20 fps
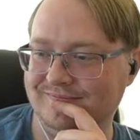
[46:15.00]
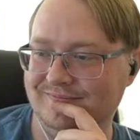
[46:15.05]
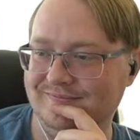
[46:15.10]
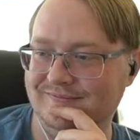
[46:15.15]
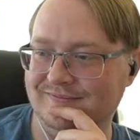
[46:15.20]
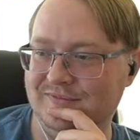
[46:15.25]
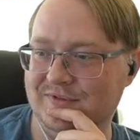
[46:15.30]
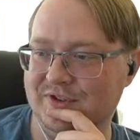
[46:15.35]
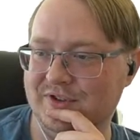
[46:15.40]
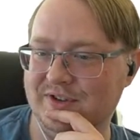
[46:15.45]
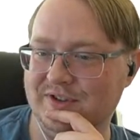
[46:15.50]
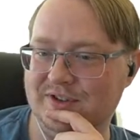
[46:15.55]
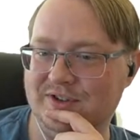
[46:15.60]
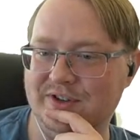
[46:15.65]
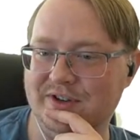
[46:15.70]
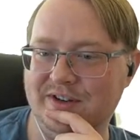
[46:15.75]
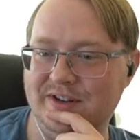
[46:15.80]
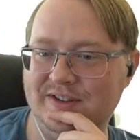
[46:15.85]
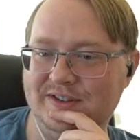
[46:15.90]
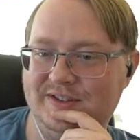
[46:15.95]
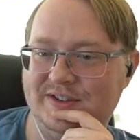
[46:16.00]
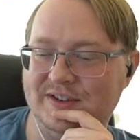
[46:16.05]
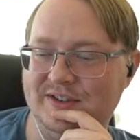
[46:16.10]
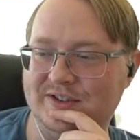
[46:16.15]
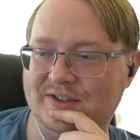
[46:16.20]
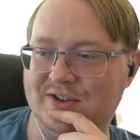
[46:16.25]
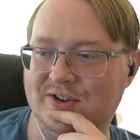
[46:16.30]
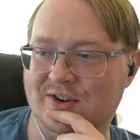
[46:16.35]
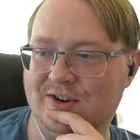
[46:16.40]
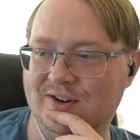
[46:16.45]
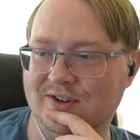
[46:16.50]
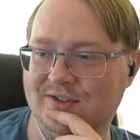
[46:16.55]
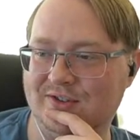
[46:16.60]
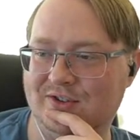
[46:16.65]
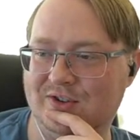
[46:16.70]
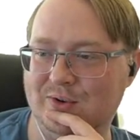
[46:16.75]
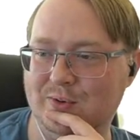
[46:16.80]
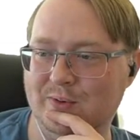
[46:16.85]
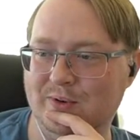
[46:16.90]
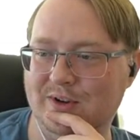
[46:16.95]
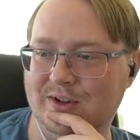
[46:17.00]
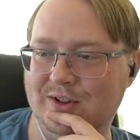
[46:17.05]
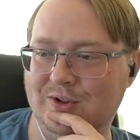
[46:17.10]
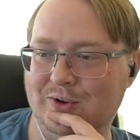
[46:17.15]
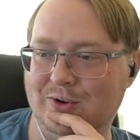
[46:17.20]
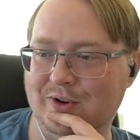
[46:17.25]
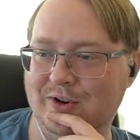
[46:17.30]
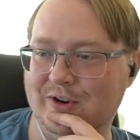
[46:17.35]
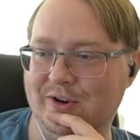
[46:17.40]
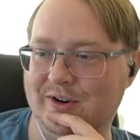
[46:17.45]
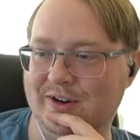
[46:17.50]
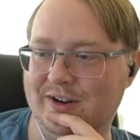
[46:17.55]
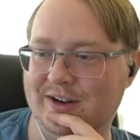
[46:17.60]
She needs to talk to a lawyer.